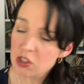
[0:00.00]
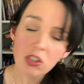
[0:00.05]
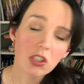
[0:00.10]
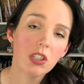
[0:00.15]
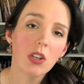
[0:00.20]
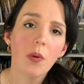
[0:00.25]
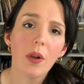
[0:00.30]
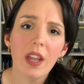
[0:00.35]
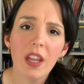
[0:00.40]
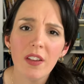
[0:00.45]

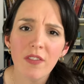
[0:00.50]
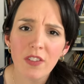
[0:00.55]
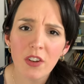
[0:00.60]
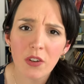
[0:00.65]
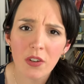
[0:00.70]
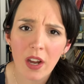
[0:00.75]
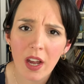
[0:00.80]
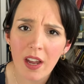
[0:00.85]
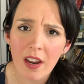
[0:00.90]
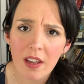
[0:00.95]
So if you're
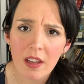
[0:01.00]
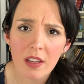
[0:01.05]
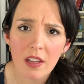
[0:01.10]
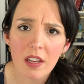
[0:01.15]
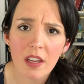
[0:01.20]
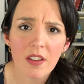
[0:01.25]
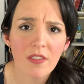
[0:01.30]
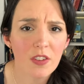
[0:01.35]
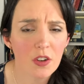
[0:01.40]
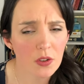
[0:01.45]
not
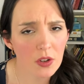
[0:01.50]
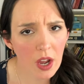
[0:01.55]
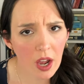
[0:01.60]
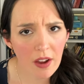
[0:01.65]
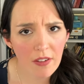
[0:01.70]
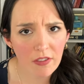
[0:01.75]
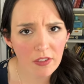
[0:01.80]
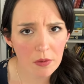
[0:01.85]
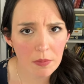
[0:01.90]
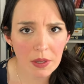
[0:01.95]
if you're
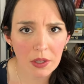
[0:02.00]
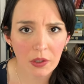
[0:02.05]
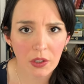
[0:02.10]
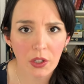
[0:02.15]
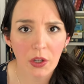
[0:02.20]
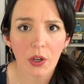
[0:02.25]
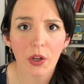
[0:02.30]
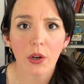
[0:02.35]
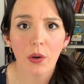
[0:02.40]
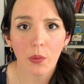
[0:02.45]
not
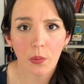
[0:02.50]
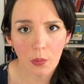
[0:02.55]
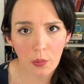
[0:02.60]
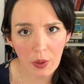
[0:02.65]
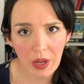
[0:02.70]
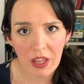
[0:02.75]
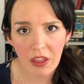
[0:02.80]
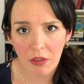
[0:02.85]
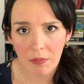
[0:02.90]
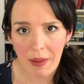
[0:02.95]
familiar
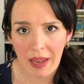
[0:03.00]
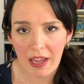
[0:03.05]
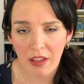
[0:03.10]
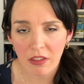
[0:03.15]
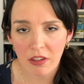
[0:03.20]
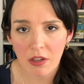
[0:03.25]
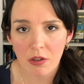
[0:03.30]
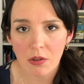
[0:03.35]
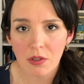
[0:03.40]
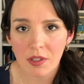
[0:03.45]
with
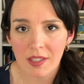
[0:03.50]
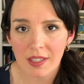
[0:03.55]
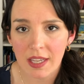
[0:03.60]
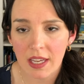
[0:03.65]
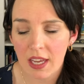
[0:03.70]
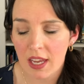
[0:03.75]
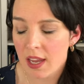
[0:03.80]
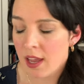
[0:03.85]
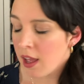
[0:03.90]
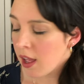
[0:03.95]

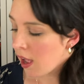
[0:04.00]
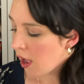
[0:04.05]
Math-U-See,